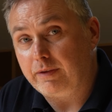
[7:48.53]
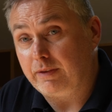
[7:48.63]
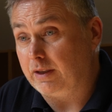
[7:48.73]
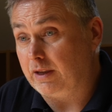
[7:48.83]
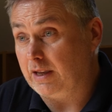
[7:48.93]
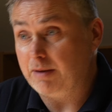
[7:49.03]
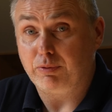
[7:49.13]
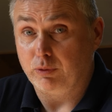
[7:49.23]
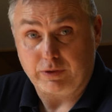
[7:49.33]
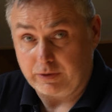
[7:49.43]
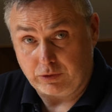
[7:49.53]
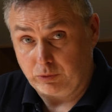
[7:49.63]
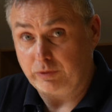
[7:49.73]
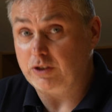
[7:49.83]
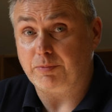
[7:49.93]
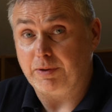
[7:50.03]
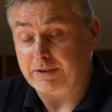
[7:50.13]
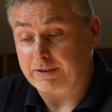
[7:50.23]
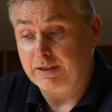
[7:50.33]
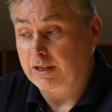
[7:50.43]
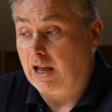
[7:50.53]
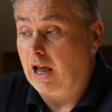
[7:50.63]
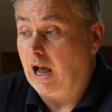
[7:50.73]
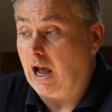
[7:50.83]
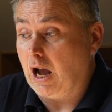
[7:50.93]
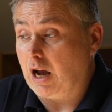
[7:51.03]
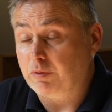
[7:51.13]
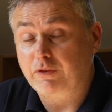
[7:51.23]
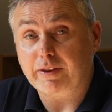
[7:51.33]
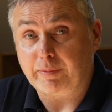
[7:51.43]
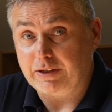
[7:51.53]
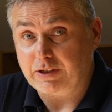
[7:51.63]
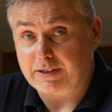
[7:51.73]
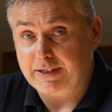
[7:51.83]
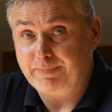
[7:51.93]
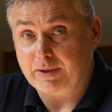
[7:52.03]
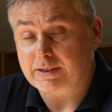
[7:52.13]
the importers or distributors. And we've got that with AGT.